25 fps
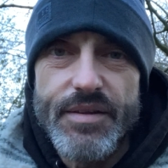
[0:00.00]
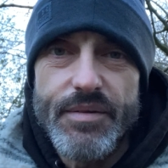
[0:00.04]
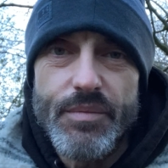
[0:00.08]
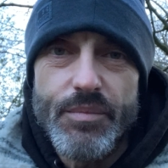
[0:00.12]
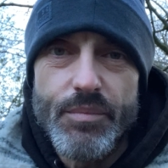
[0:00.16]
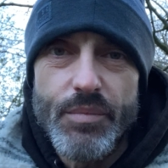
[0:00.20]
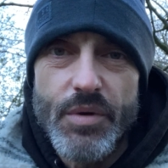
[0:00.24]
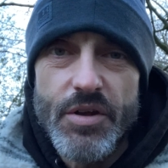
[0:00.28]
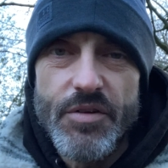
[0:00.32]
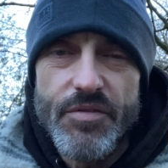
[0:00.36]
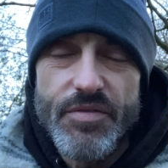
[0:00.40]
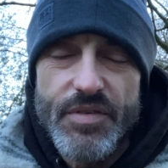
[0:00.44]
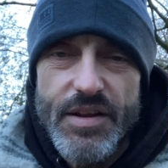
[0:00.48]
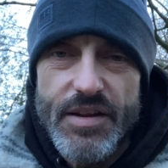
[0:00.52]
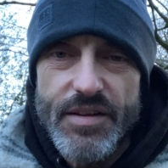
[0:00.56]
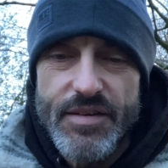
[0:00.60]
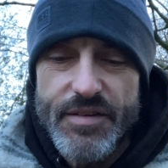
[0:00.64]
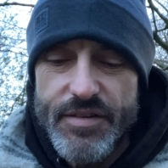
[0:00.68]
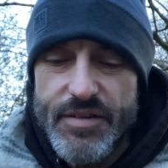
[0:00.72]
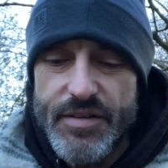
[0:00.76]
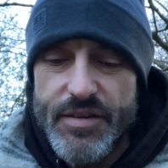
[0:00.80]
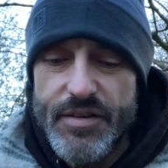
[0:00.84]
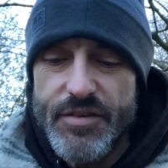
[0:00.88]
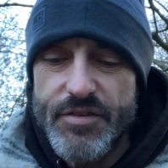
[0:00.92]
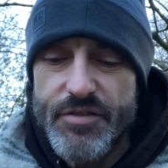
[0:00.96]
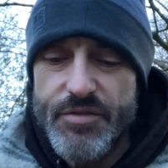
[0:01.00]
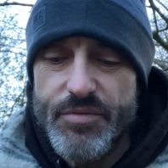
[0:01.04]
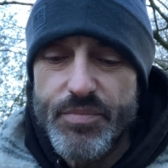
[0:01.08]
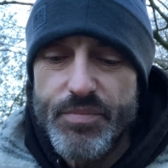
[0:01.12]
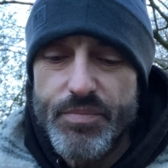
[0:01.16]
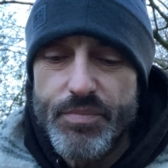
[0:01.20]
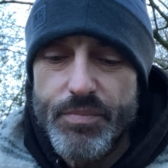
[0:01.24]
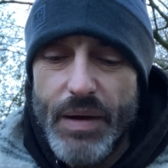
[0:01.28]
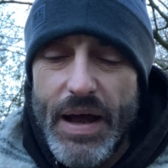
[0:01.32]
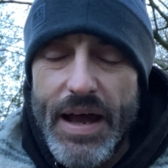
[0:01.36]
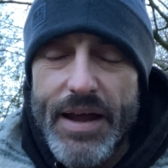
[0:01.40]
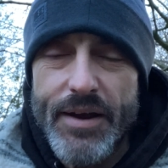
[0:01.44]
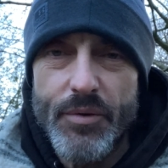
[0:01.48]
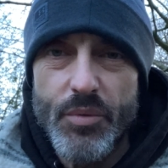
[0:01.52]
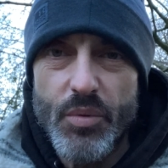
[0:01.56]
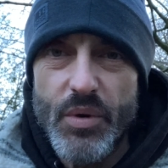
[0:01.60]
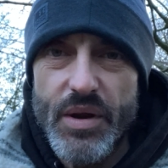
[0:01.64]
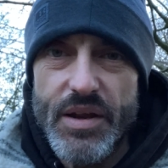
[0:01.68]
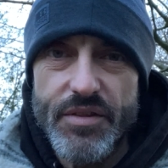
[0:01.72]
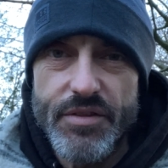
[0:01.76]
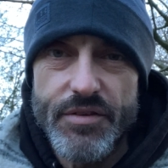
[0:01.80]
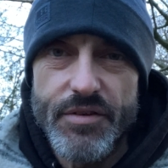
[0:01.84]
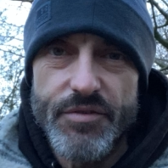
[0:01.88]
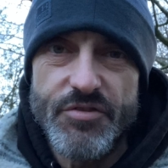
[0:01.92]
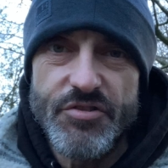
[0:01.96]
moved into this
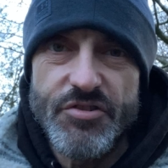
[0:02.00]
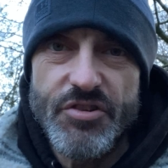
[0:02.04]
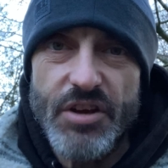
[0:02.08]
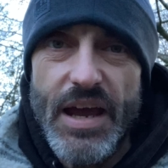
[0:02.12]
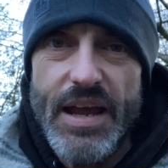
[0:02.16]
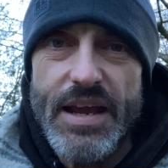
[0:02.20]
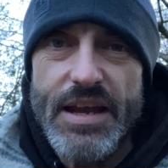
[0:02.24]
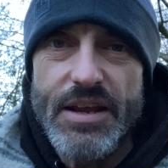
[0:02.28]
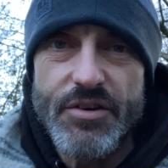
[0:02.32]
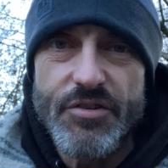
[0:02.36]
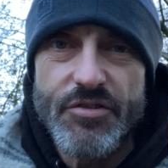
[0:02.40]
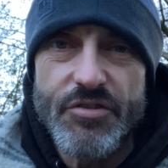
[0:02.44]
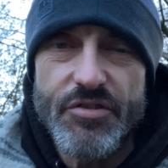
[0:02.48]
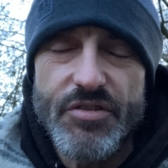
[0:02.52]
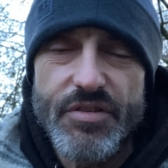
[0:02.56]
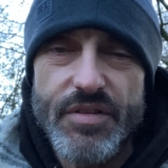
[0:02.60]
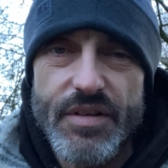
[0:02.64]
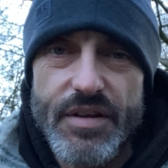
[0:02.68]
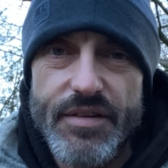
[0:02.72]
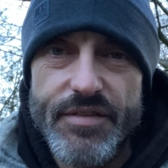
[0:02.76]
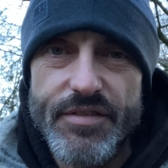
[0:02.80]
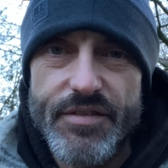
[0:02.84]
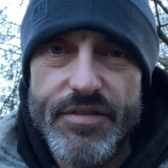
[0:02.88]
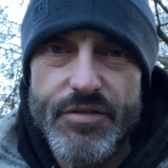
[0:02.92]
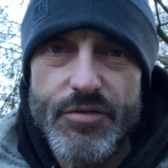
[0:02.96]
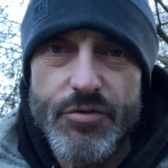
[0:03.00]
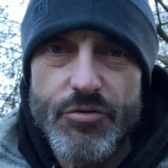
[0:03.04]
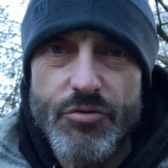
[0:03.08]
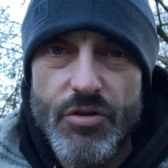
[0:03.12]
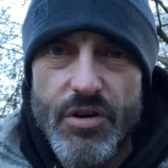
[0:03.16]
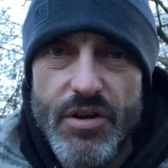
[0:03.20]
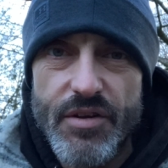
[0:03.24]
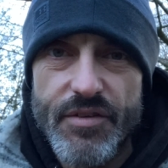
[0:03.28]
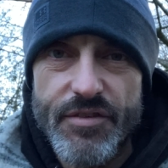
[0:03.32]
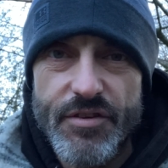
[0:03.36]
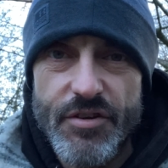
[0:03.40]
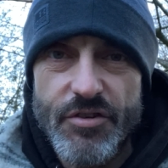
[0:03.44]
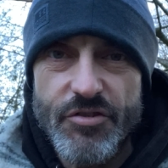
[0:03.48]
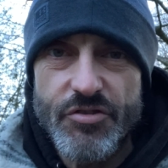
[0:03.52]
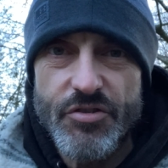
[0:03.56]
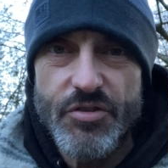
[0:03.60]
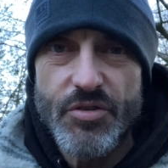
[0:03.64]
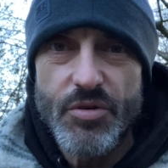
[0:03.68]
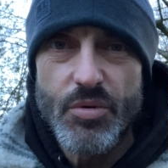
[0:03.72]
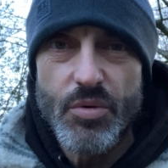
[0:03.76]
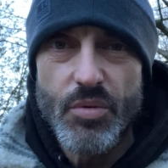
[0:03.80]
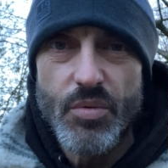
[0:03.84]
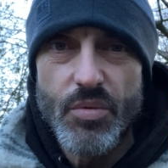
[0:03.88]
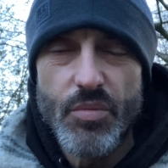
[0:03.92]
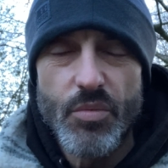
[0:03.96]
bandwidth of change, this
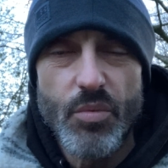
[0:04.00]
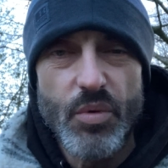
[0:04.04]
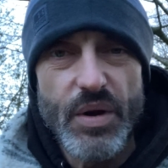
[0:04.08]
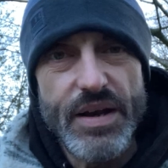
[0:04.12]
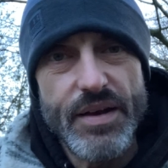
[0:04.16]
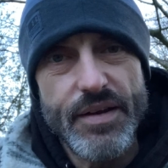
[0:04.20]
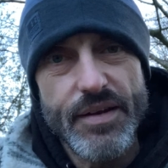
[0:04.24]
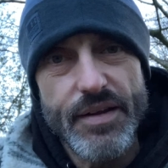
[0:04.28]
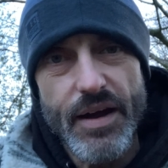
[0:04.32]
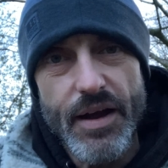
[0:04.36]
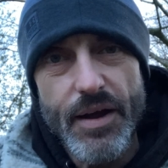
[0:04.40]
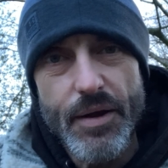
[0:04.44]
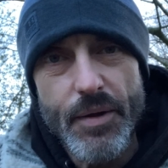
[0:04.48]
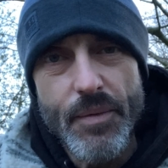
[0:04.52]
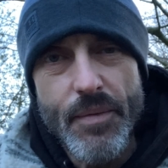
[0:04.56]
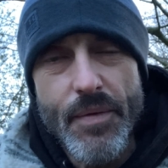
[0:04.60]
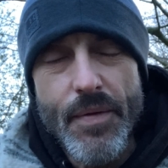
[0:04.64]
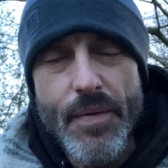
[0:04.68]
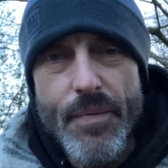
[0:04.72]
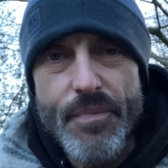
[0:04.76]
transitional window